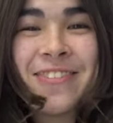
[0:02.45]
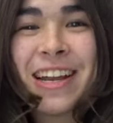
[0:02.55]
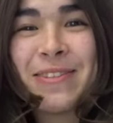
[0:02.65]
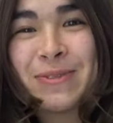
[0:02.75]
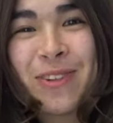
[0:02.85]
My
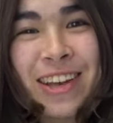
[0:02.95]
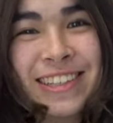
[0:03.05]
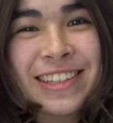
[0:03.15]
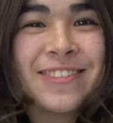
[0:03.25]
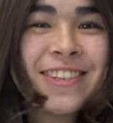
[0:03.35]
name is
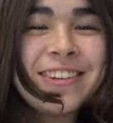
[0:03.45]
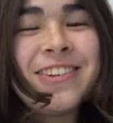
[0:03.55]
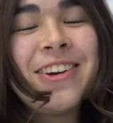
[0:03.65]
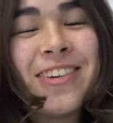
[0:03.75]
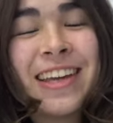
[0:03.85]
Presence if you don't
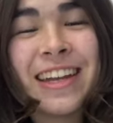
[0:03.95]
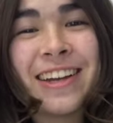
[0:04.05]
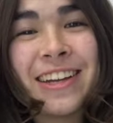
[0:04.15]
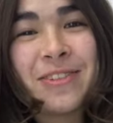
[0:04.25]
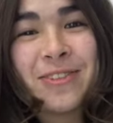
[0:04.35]
know me, and
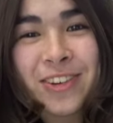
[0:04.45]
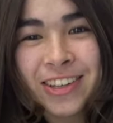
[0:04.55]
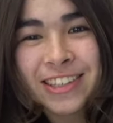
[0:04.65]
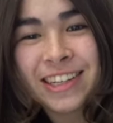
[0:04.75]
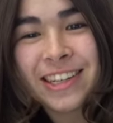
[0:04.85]
I am a
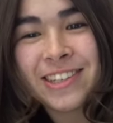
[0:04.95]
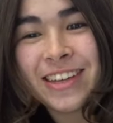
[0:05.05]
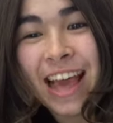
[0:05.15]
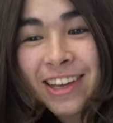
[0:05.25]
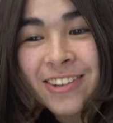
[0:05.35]
first year
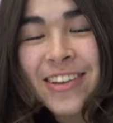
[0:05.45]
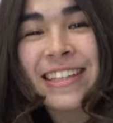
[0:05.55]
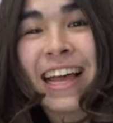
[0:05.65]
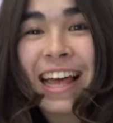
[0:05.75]
doing economics at